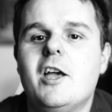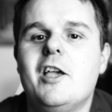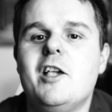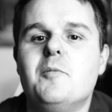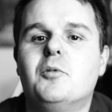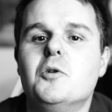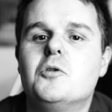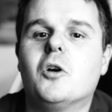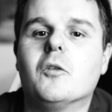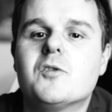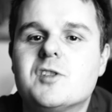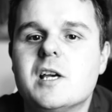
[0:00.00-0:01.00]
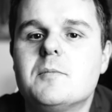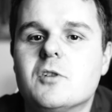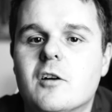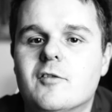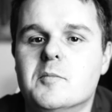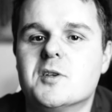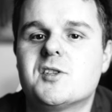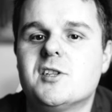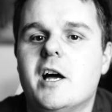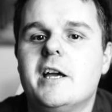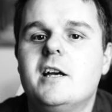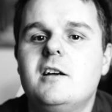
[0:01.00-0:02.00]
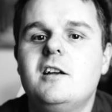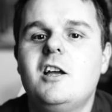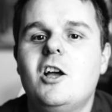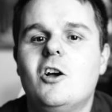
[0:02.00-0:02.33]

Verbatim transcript: Hebrew concept of a Messiah,